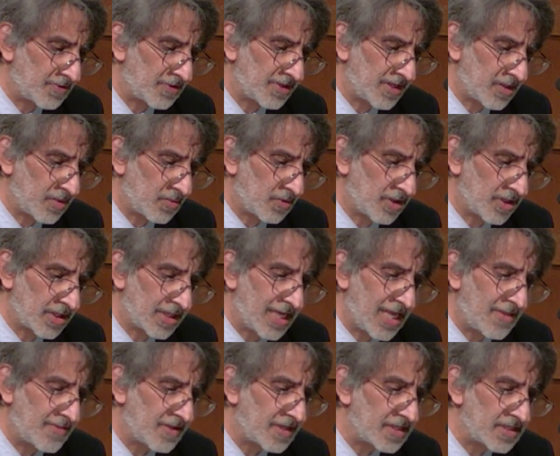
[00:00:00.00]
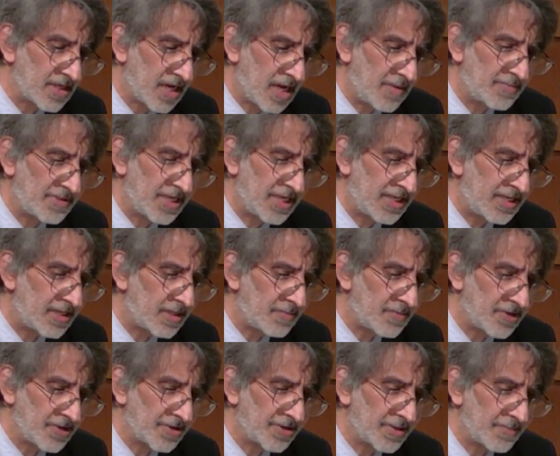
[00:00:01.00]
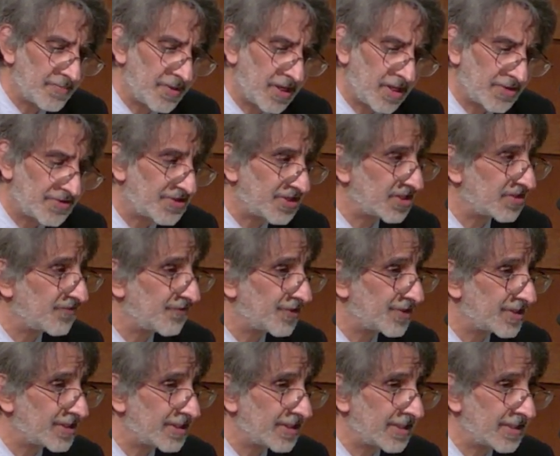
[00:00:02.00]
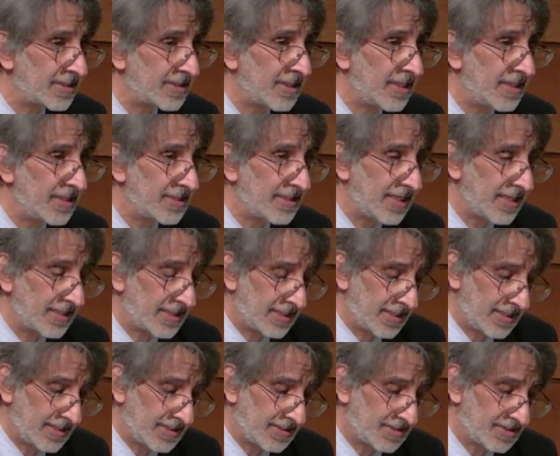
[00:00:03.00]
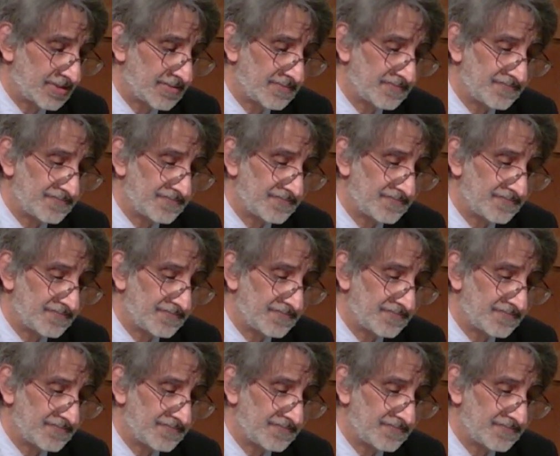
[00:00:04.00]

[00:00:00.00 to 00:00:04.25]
network that dominated American politics for six decades.